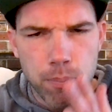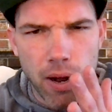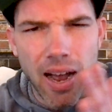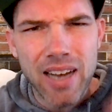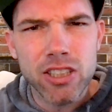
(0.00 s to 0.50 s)

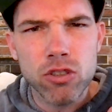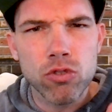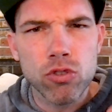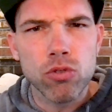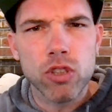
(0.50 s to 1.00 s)
But how do you
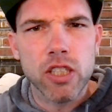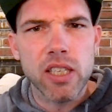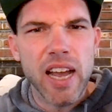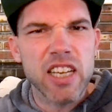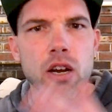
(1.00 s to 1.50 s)
use
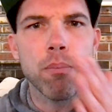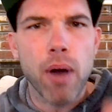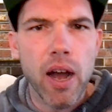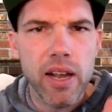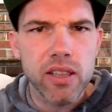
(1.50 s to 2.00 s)
it and
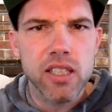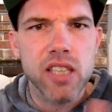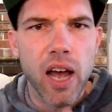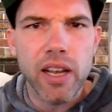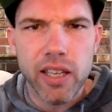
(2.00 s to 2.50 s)
combine
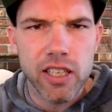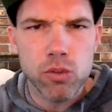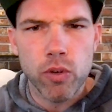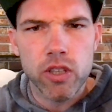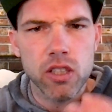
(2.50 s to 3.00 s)
these
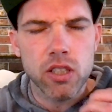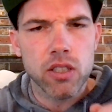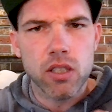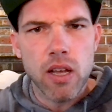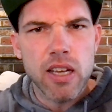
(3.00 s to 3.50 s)
hotkeys with it to